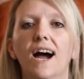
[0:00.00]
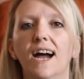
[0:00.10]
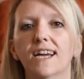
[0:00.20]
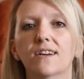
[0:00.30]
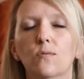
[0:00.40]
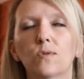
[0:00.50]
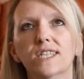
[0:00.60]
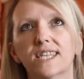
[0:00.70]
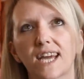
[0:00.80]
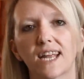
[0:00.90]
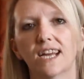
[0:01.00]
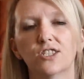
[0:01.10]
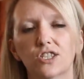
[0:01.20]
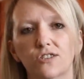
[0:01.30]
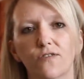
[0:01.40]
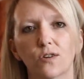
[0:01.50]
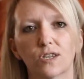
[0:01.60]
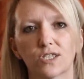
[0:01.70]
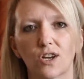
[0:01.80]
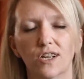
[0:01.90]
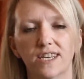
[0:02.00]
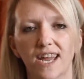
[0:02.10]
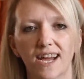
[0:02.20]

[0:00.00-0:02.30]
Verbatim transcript: I what debt I should focus on